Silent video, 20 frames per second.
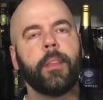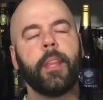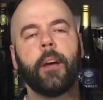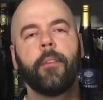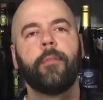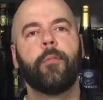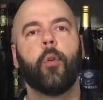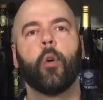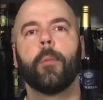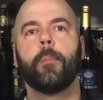
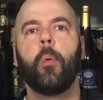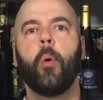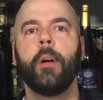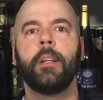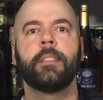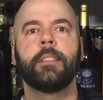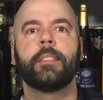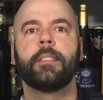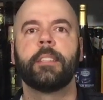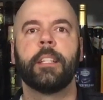That
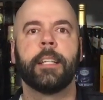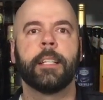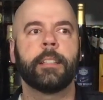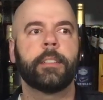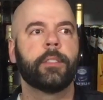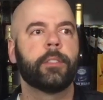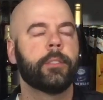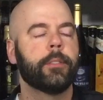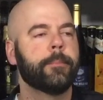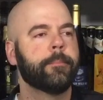
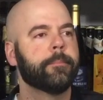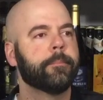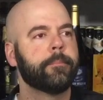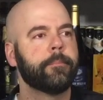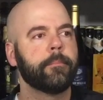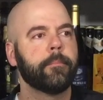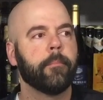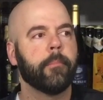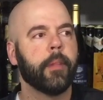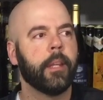4.6,
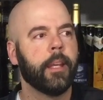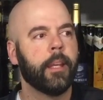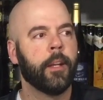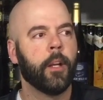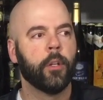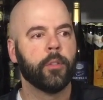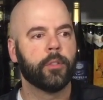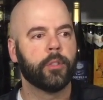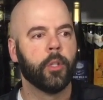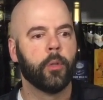you
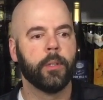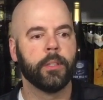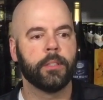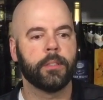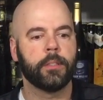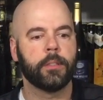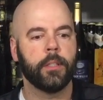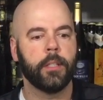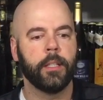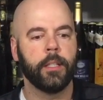know, so
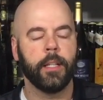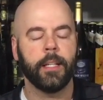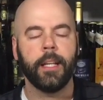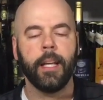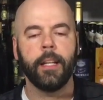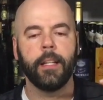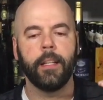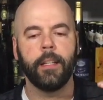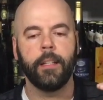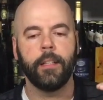it's
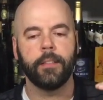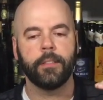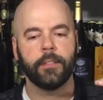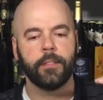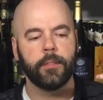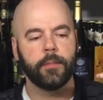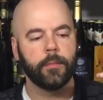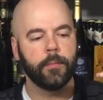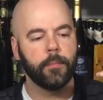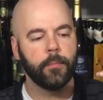
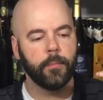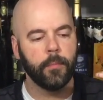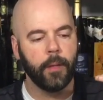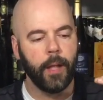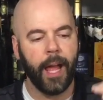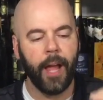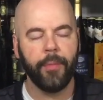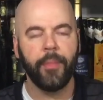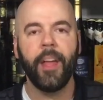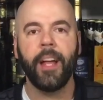
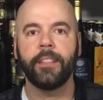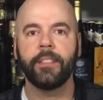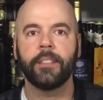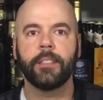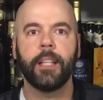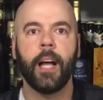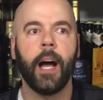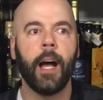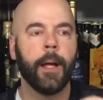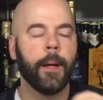at that
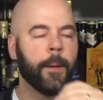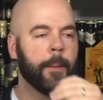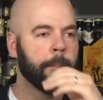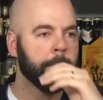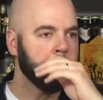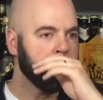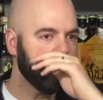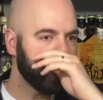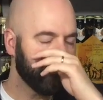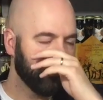
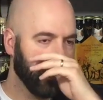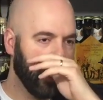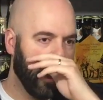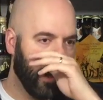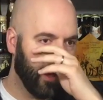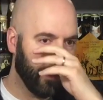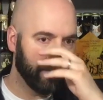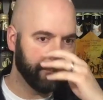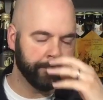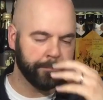style.
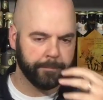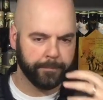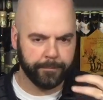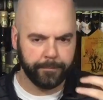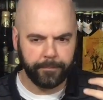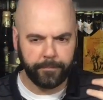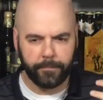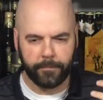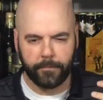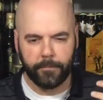The
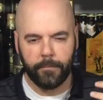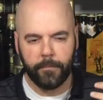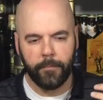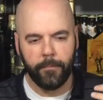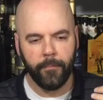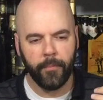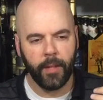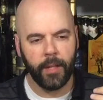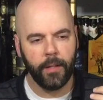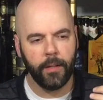
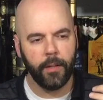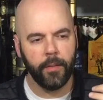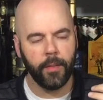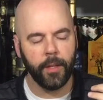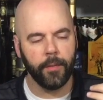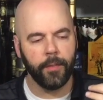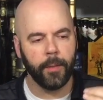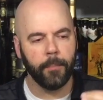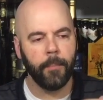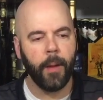
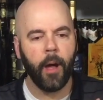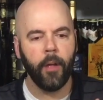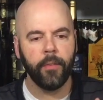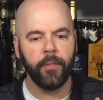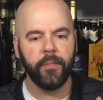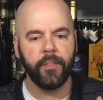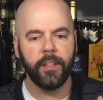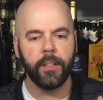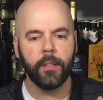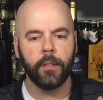
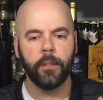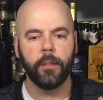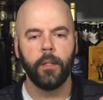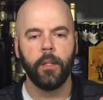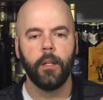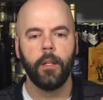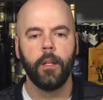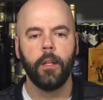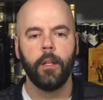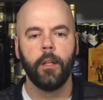mouthfeel,
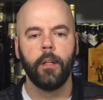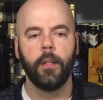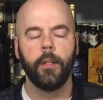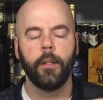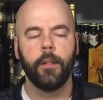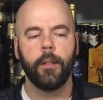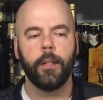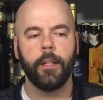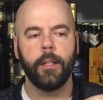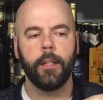
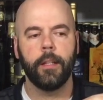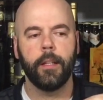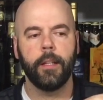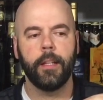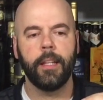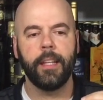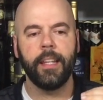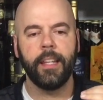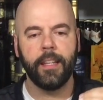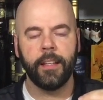
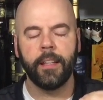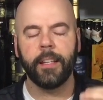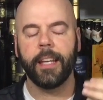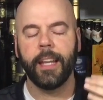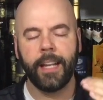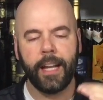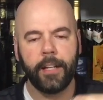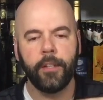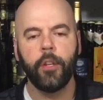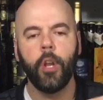
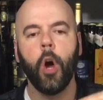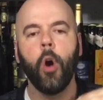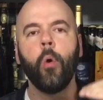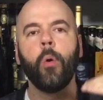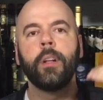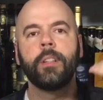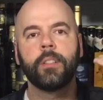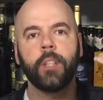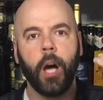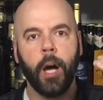again, I
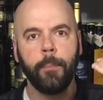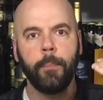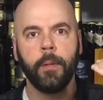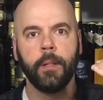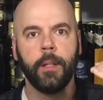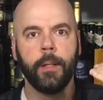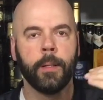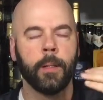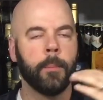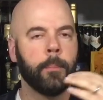know it's up a
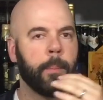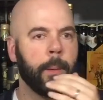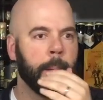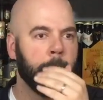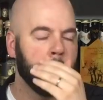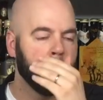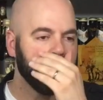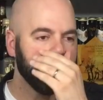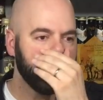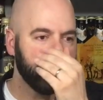little
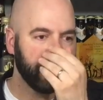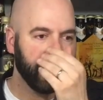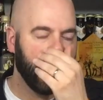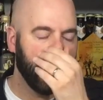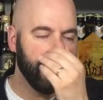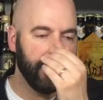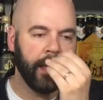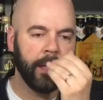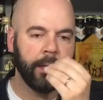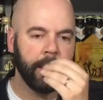bit,
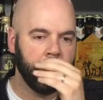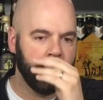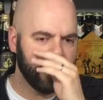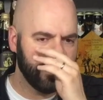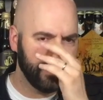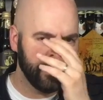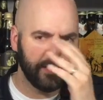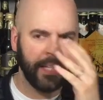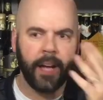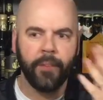and then
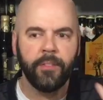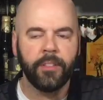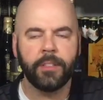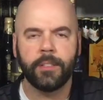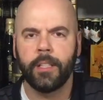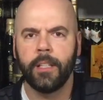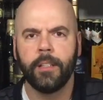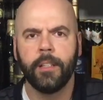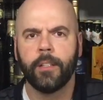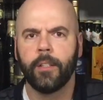it's
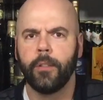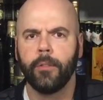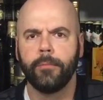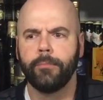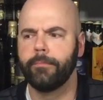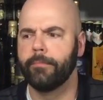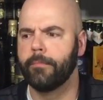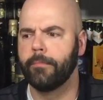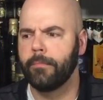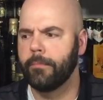obviously a
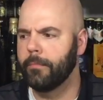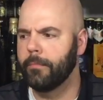little